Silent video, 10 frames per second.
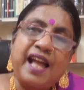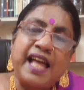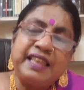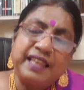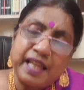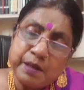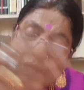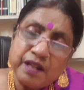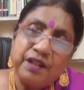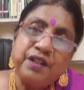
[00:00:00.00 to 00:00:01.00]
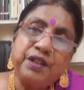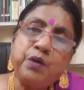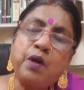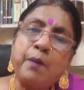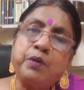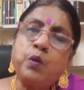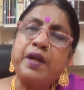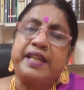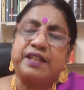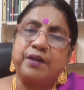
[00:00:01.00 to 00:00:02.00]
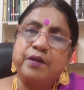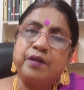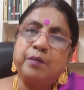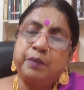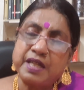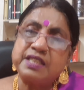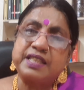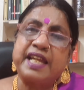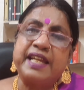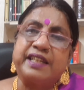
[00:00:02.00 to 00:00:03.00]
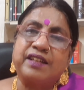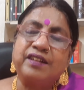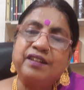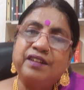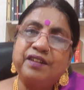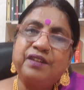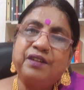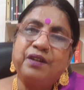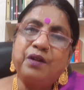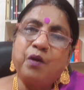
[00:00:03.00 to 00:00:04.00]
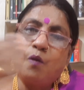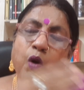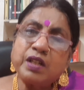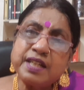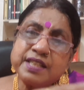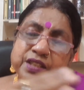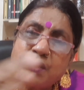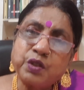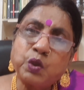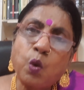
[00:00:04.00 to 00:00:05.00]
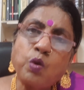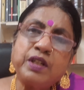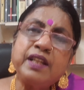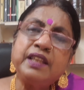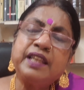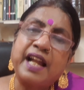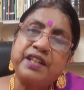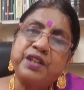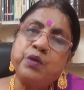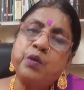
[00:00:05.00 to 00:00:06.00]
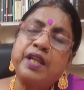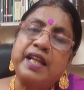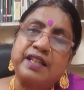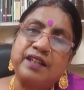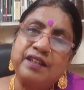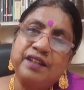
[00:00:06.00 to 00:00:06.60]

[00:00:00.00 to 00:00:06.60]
and then you come to 8 plus 8. What is the total that you get?